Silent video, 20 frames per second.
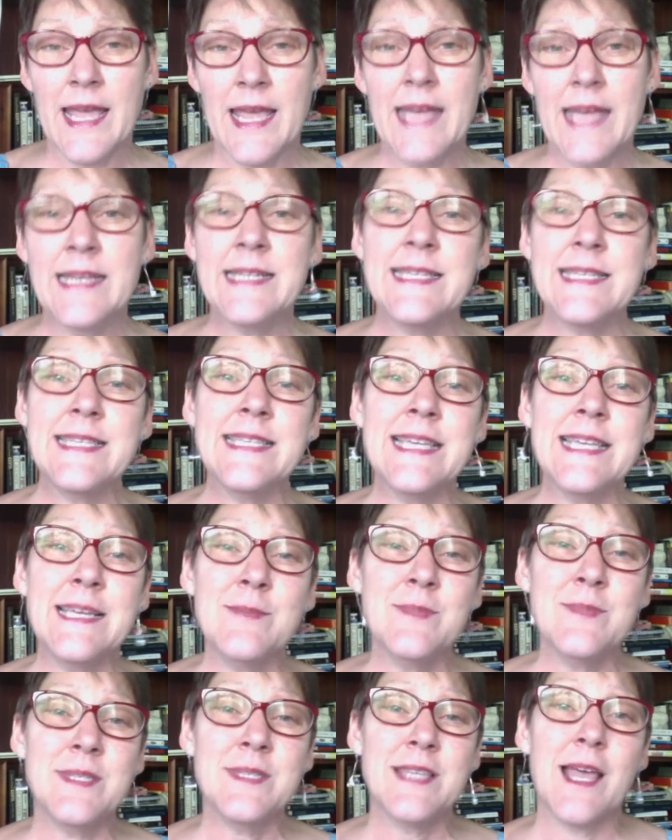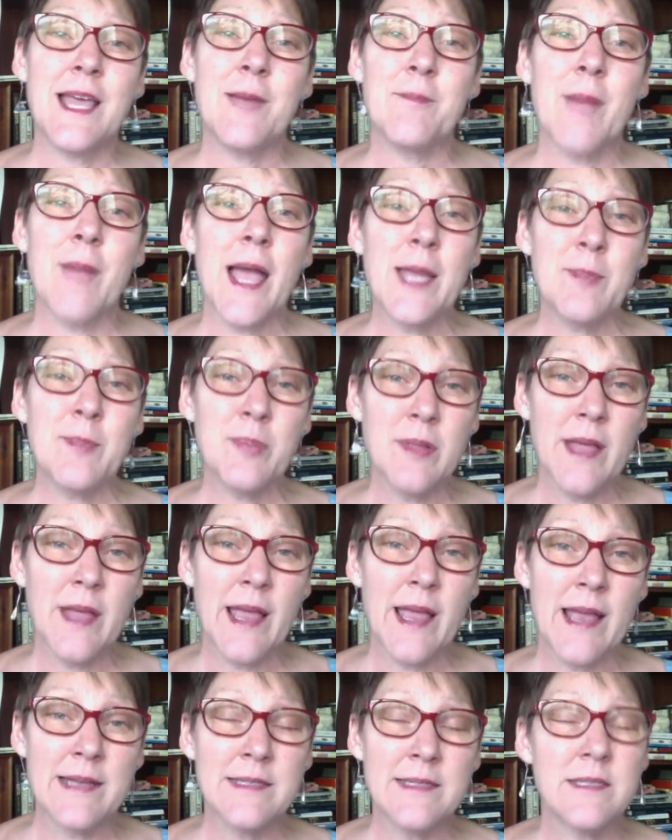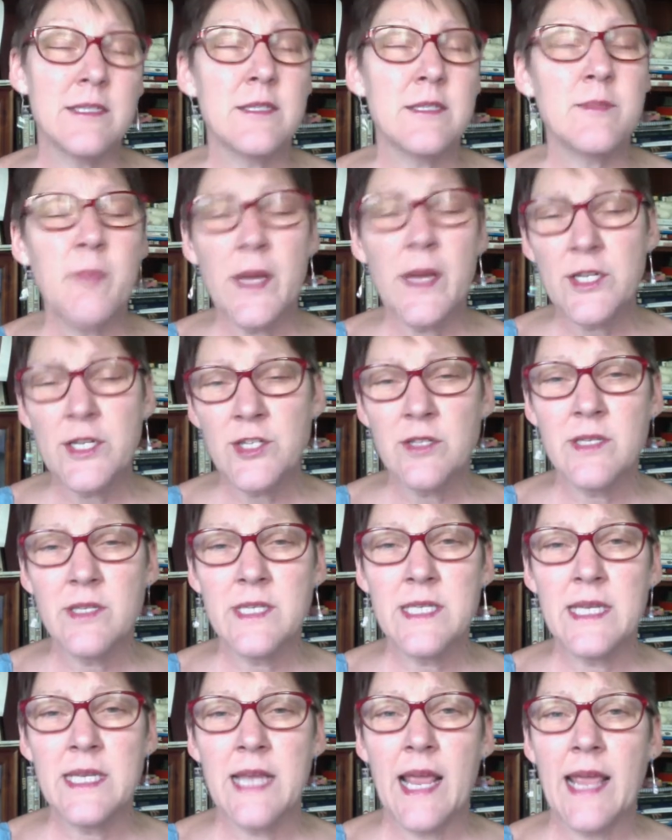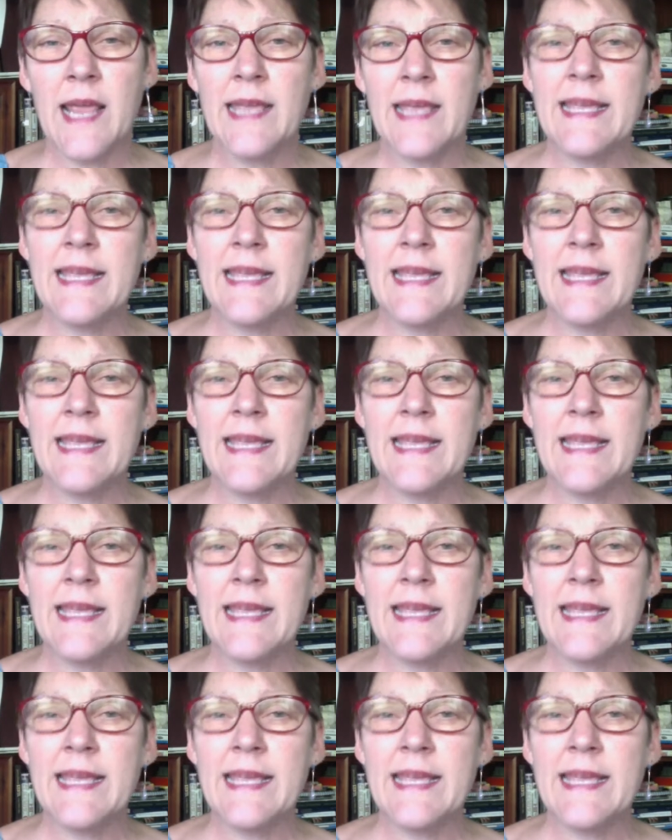And it seems that my plans, especially today,